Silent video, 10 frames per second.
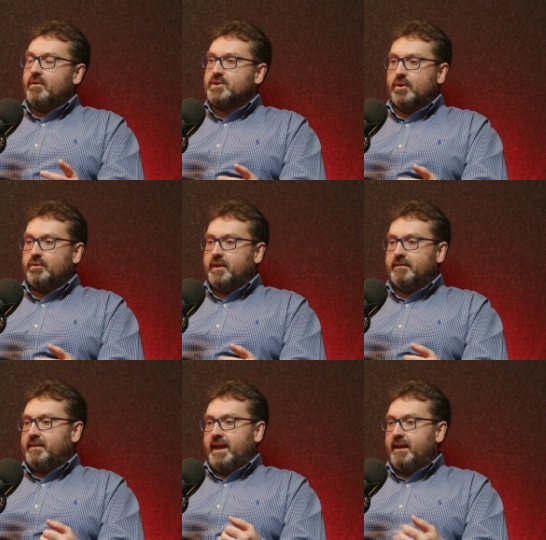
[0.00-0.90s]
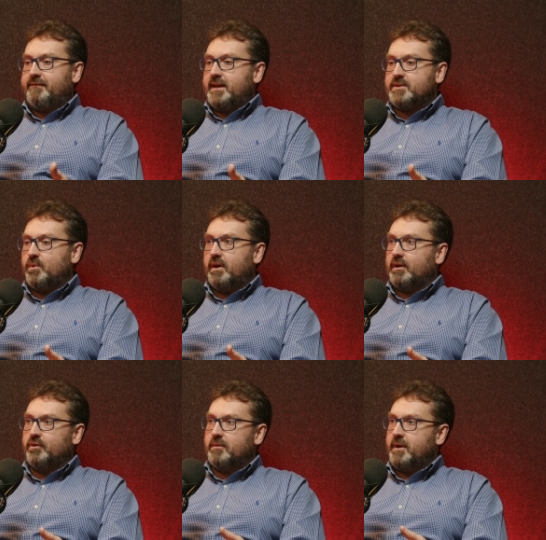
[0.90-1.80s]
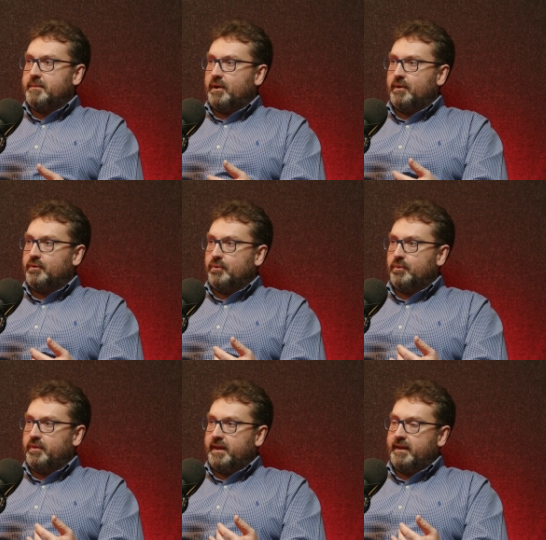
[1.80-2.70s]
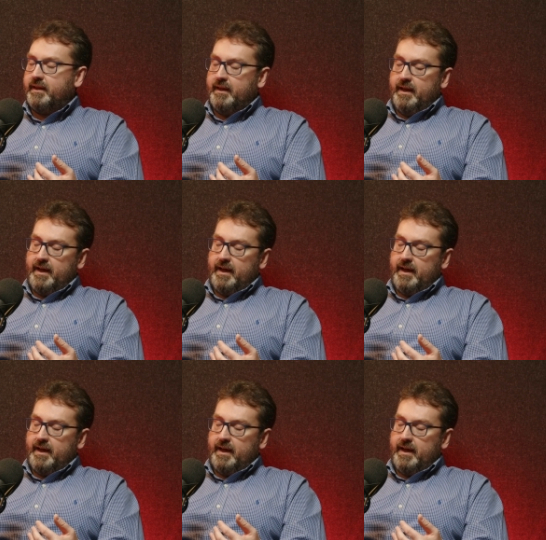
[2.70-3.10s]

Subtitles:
So the NFS workload that might be going through the